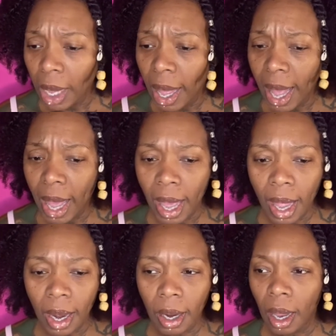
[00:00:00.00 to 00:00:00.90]

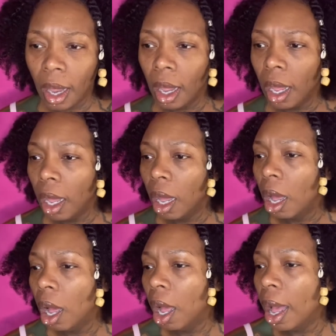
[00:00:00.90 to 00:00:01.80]
And
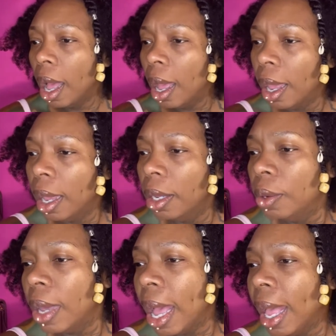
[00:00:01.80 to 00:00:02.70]

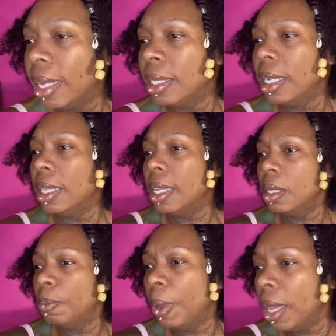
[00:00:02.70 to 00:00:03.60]
you guys see
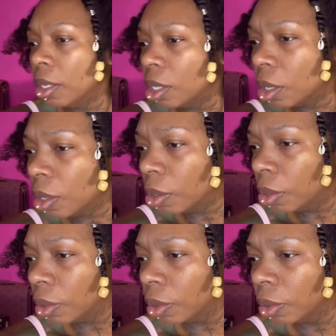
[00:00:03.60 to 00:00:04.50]
this pencil
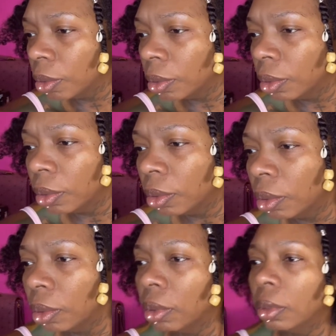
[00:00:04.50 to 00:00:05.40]

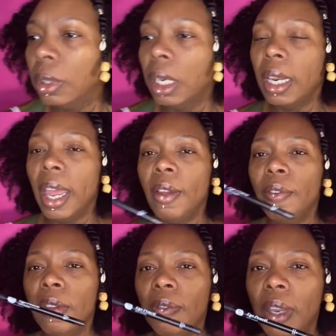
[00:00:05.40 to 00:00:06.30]
in
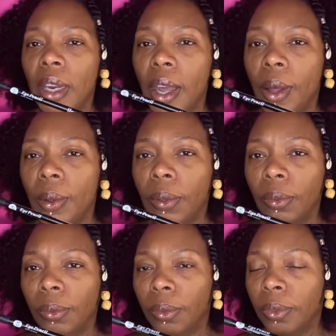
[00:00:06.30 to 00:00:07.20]
every video.
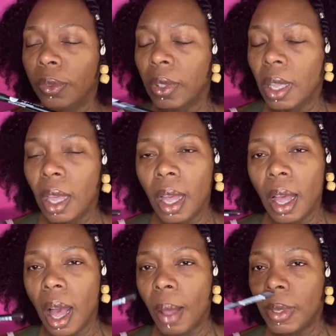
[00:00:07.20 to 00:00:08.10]

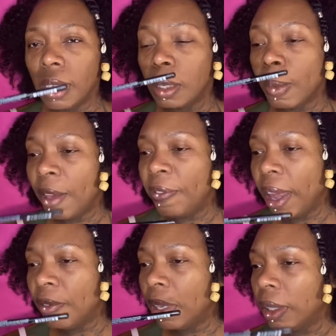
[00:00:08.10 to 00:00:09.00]
This is my
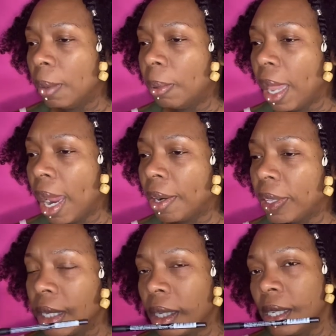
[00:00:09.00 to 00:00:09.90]
favorite lip liner.
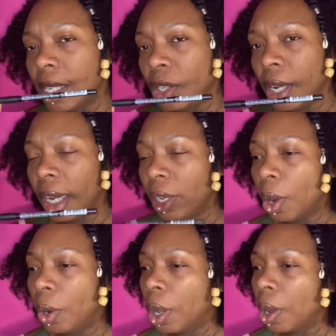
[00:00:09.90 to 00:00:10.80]
This is the shade
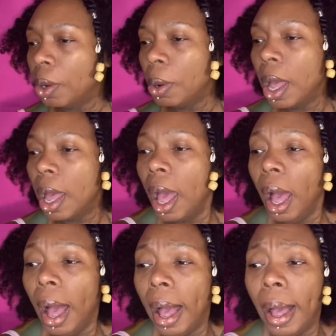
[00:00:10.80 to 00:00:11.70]
Cocoa.
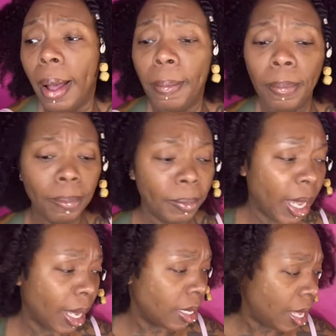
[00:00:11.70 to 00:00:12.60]

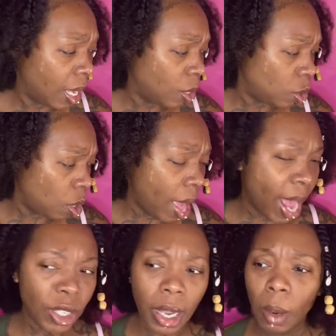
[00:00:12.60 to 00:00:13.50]
Like I said, I use her
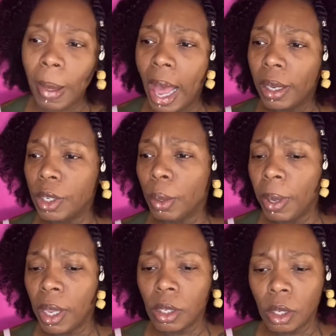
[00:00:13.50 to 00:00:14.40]
eyeshadow palettes, her
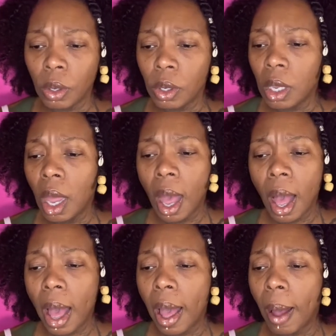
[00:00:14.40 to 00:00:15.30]
pencils.
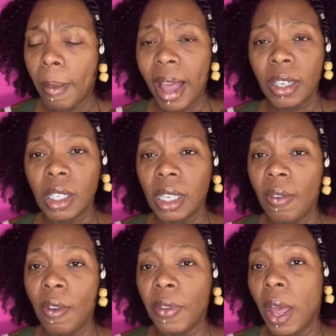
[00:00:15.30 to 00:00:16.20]
I just
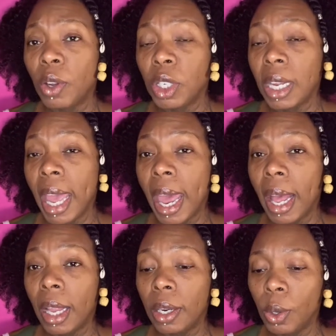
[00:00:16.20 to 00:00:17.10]
even found she
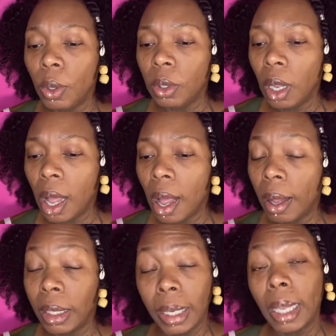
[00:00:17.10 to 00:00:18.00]
had a new
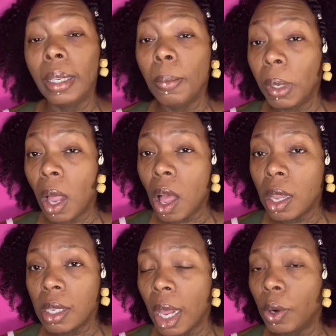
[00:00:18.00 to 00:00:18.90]
a lip
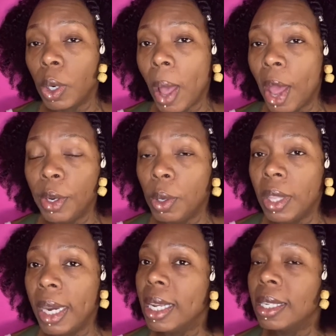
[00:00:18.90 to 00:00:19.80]
gloss. I don't know how new
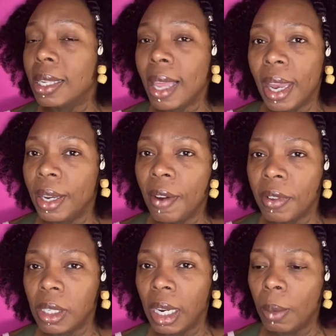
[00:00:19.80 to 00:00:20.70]
that is because I had never
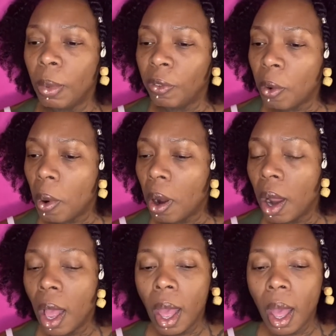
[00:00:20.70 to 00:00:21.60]
seen it before.
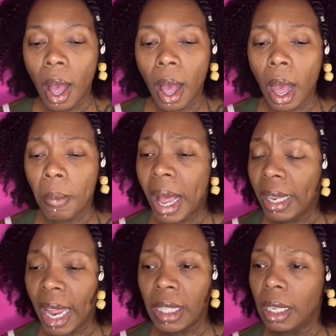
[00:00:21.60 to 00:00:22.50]
I
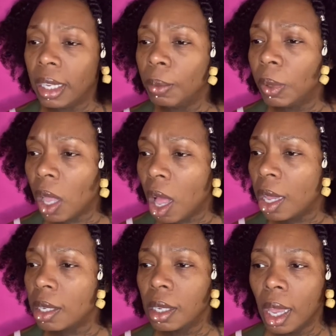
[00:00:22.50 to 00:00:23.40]
like the lip
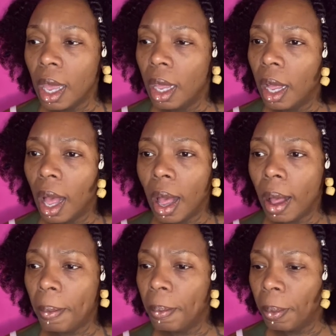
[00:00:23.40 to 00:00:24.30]
gloss.
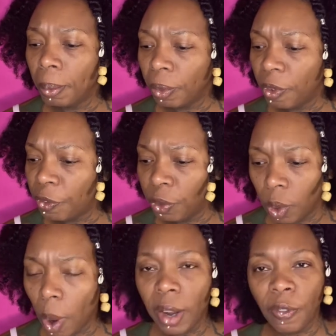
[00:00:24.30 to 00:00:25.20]

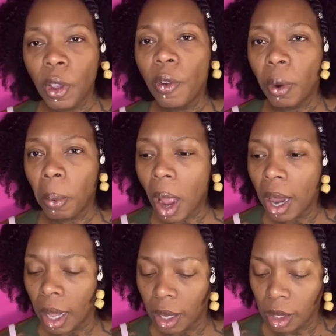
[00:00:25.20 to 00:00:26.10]
Quite a few of her
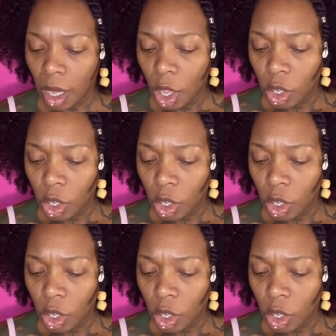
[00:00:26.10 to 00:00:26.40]
products.